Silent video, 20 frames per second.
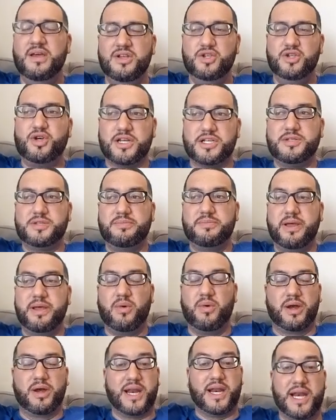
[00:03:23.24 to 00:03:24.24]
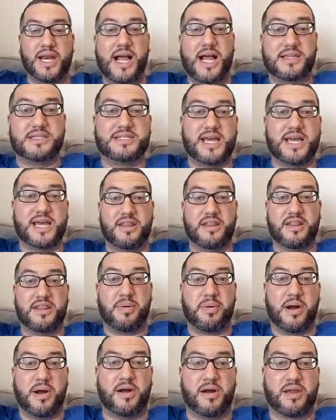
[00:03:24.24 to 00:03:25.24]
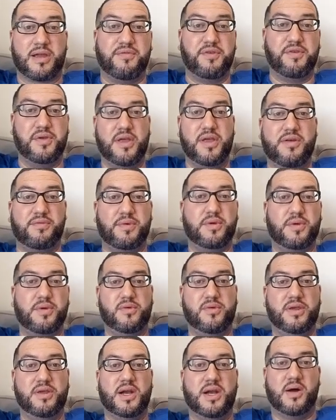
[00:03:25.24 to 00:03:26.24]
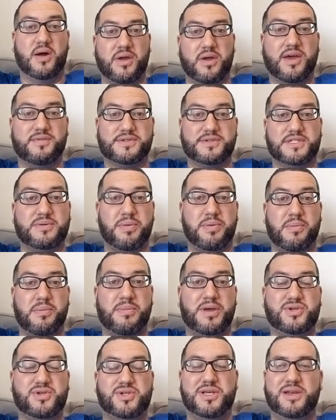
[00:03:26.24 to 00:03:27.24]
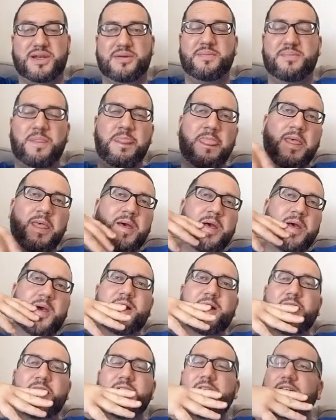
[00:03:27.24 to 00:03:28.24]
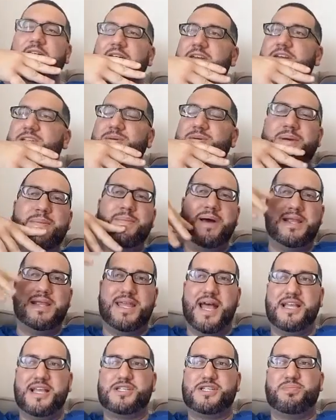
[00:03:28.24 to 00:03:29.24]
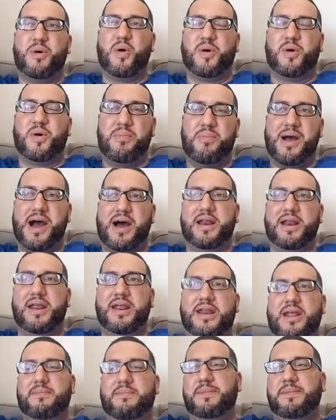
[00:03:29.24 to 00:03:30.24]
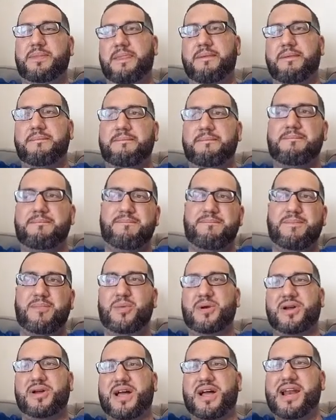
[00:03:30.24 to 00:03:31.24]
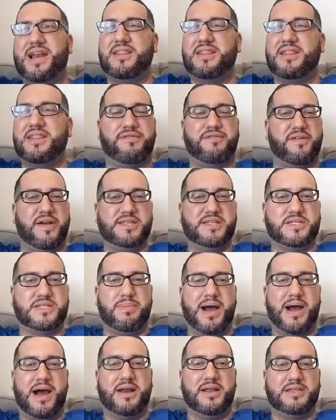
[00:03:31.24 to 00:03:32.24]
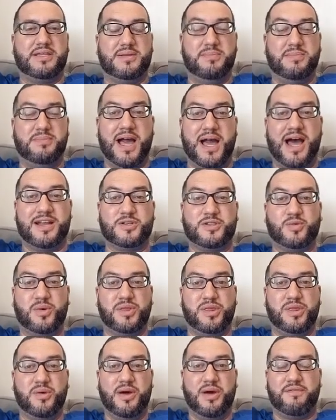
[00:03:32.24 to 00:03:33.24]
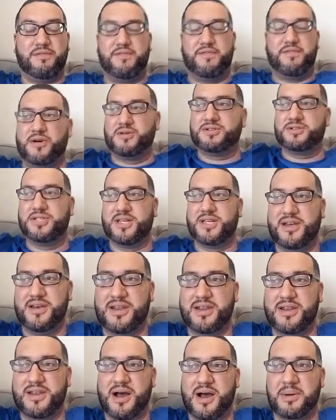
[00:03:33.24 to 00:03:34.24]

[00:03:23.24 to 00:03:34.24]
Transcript: Trust me, we're going to knock this out of the park if you give us the permission. So me and my dad spoke about it, and we were kind of on the fence about it, to be honest with you, at first. And